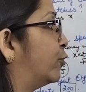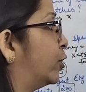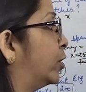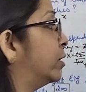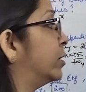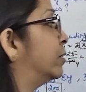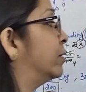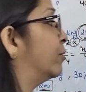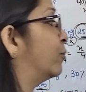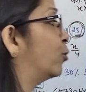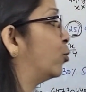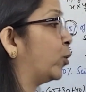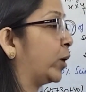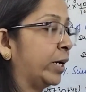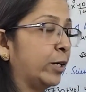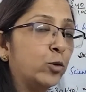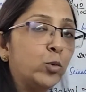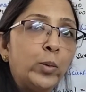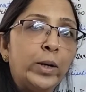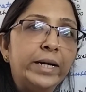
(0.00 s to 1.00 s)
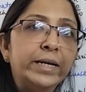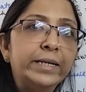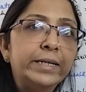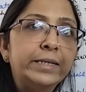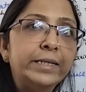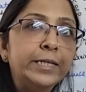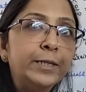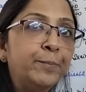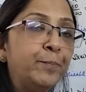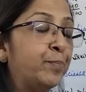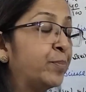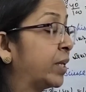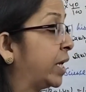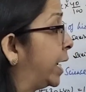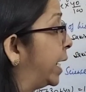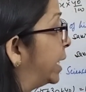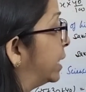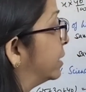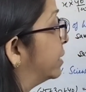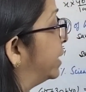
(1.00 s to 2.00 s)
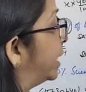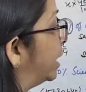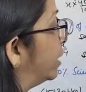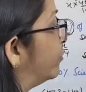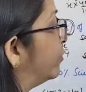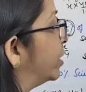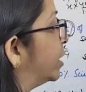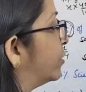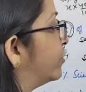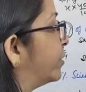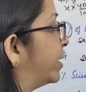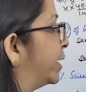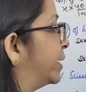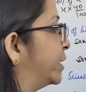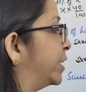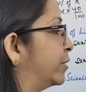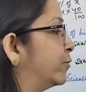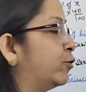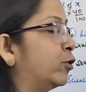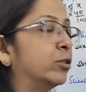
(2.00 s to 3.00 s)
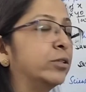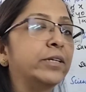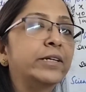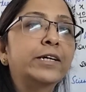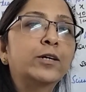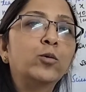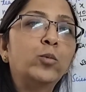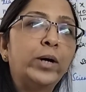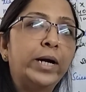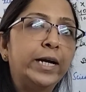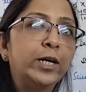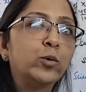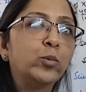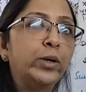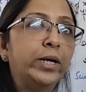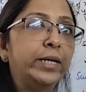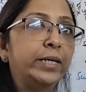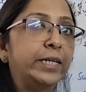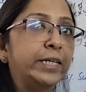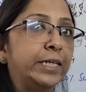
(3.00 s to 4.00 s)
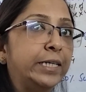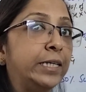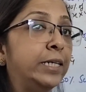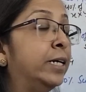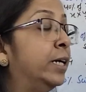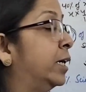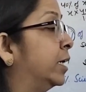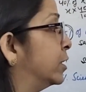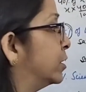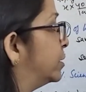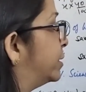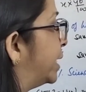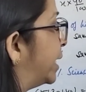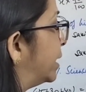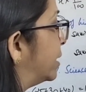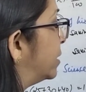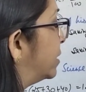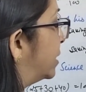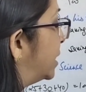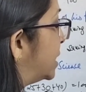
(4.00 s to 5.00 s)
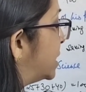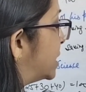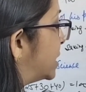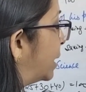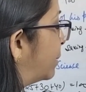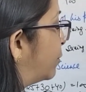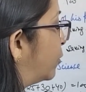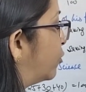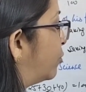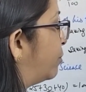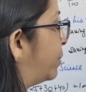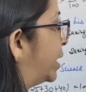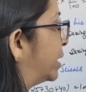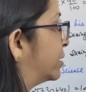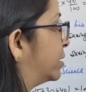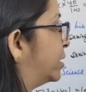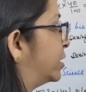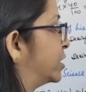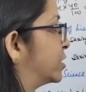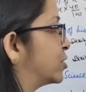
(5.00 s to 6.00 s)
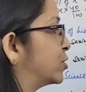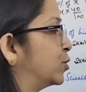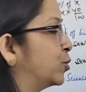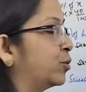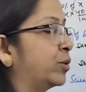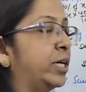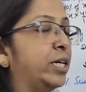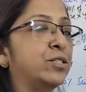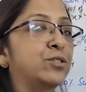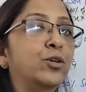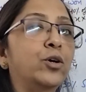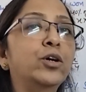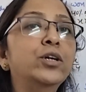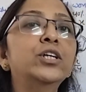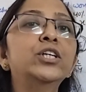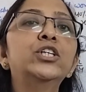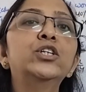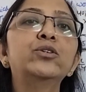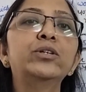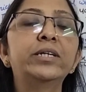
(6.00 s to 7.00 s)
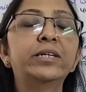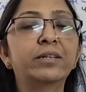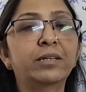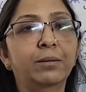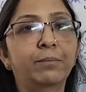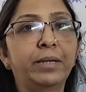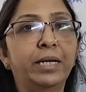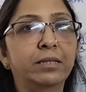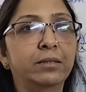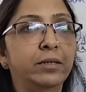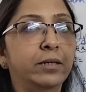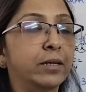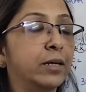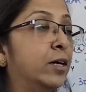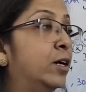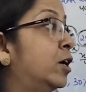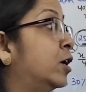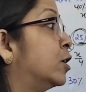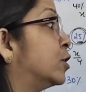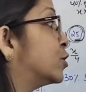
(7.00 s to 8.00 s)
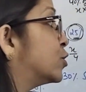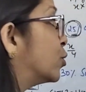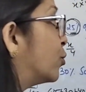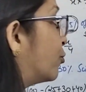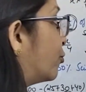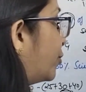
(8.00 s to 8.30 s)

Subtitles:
for one quantity and then we are finding for the required quantity, then this type of method is known as your unitary method. So